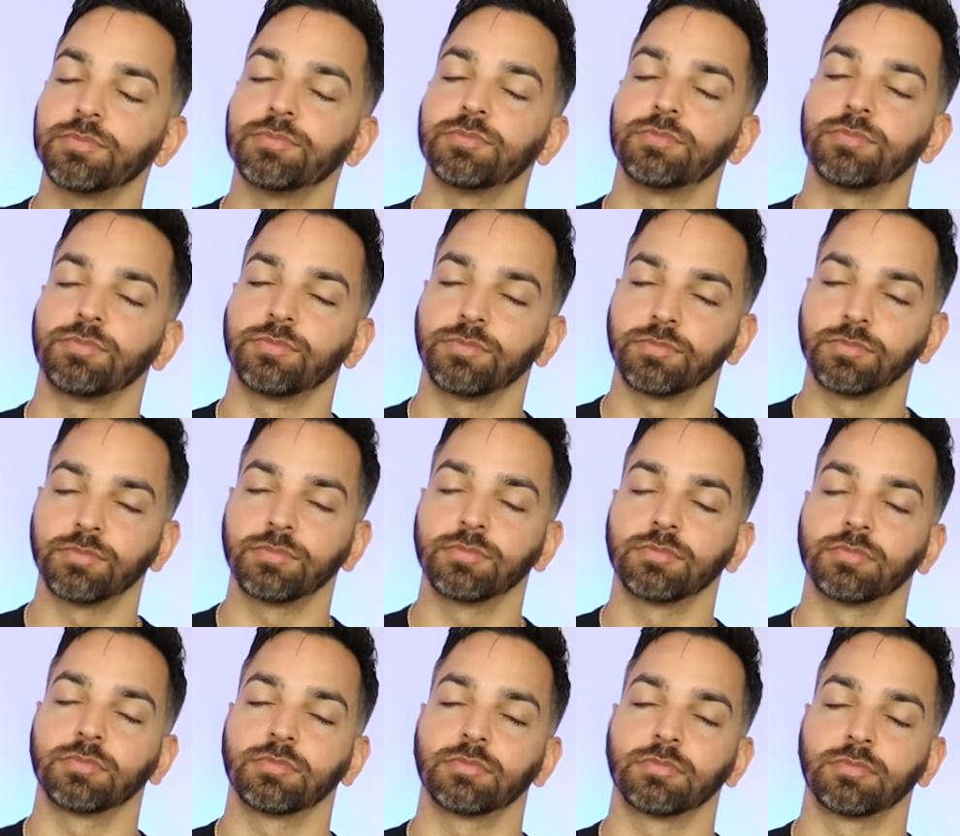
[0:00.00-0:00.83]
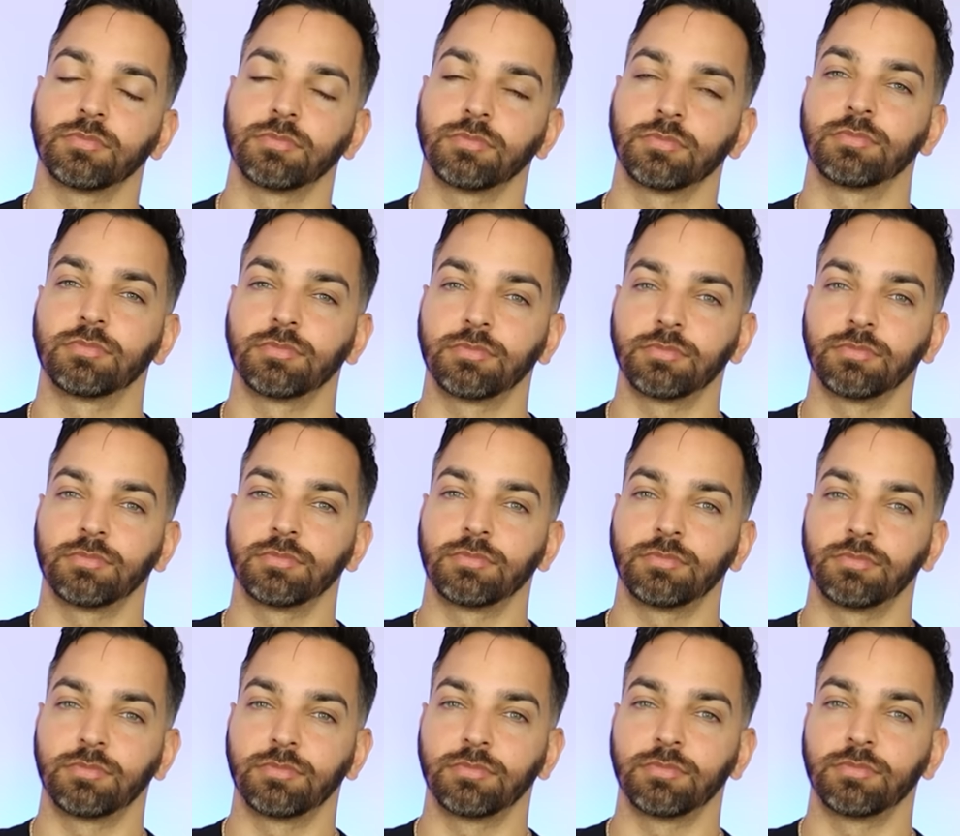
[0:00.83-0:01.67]

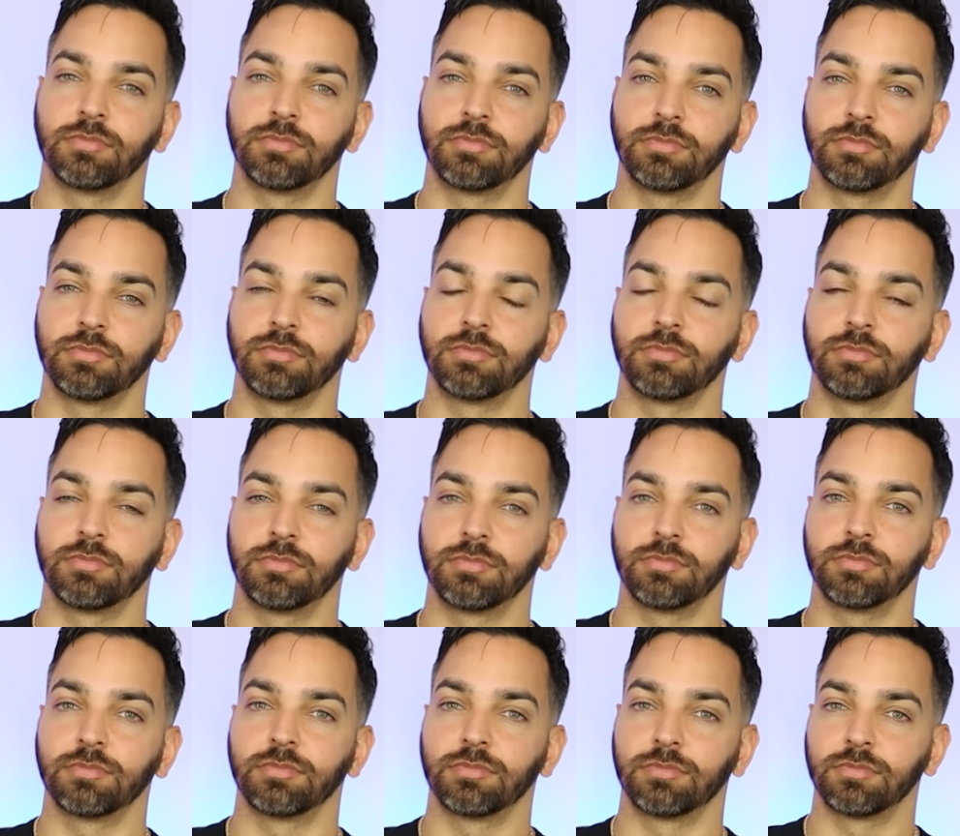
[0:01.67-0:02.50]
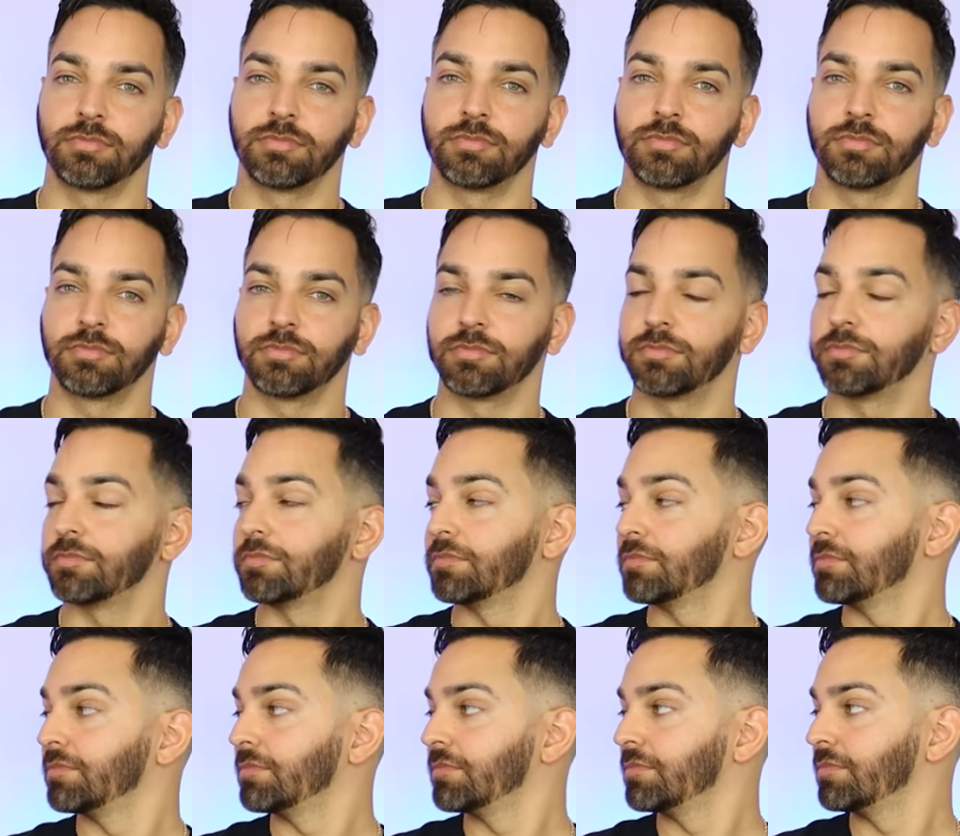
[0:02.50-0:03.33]

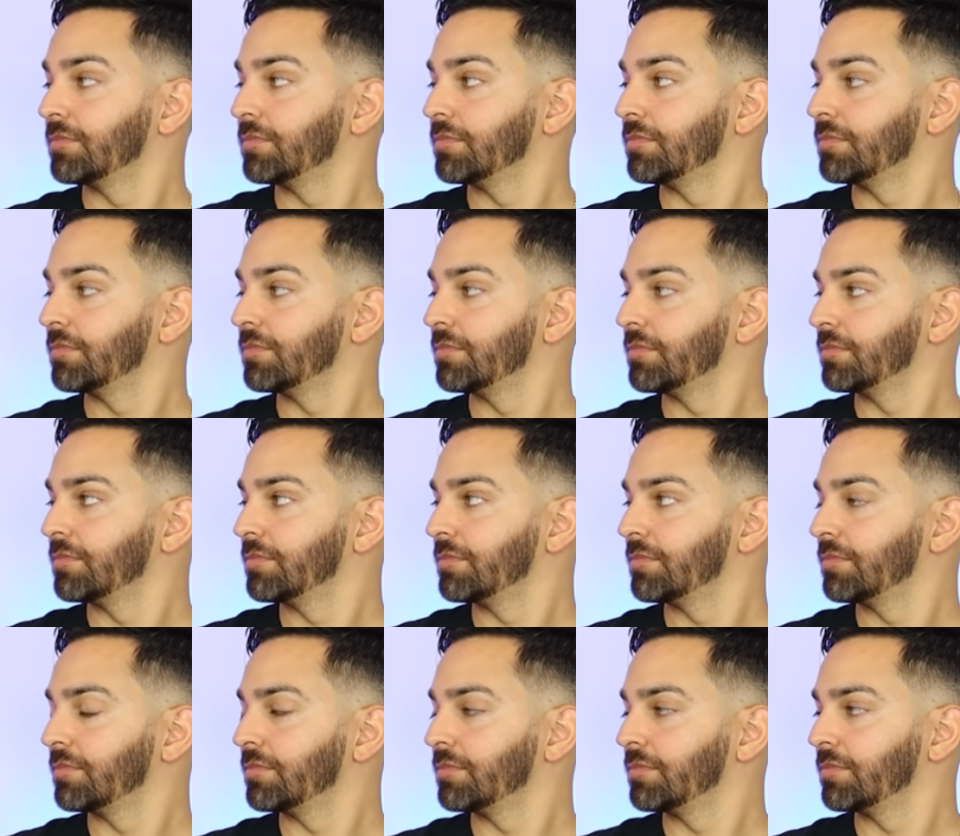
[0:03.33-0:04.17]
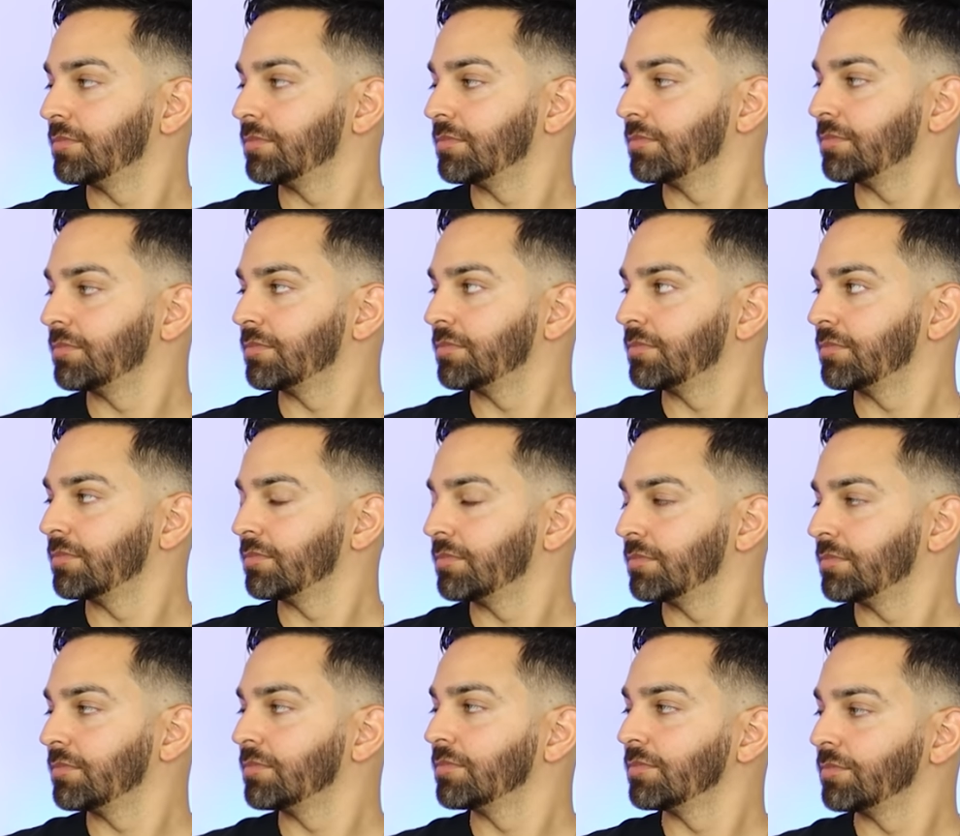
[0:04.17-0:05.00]

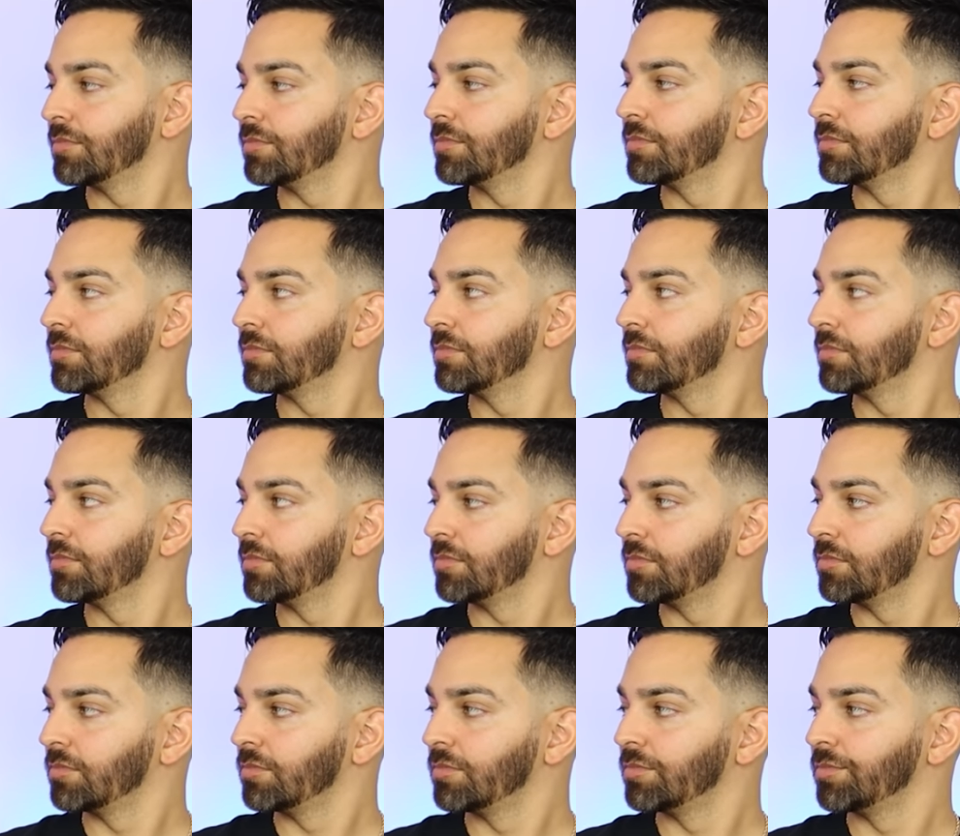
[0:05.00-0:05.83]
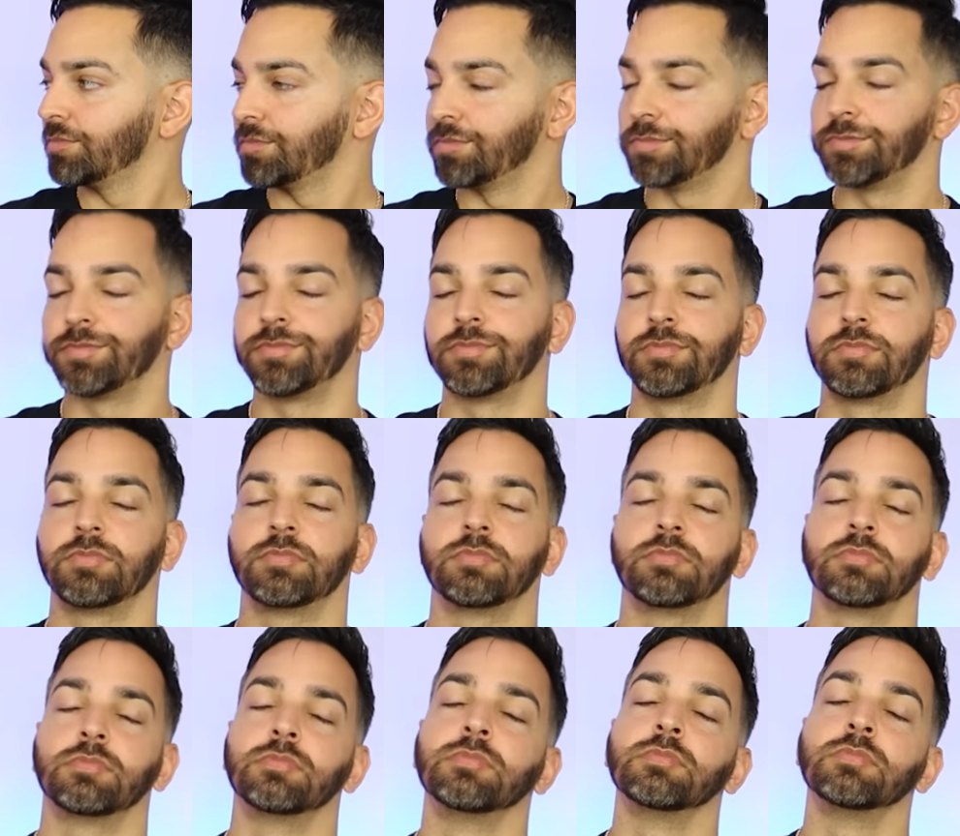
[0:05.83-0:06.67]

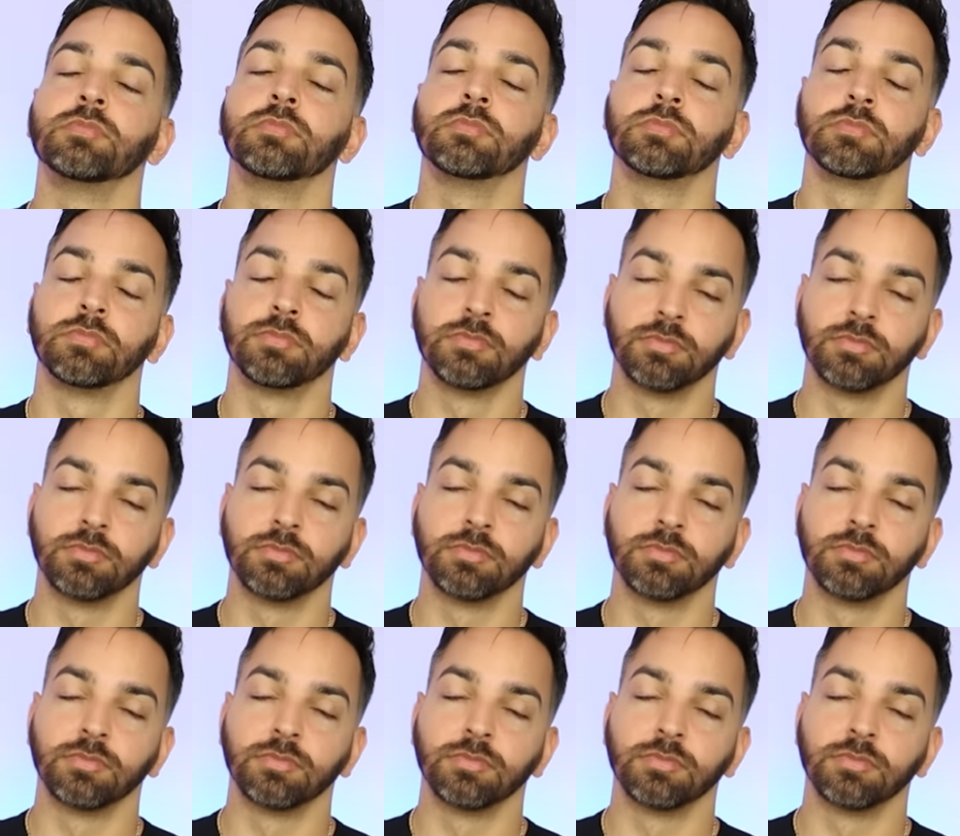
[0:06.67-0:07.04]
(not speaking)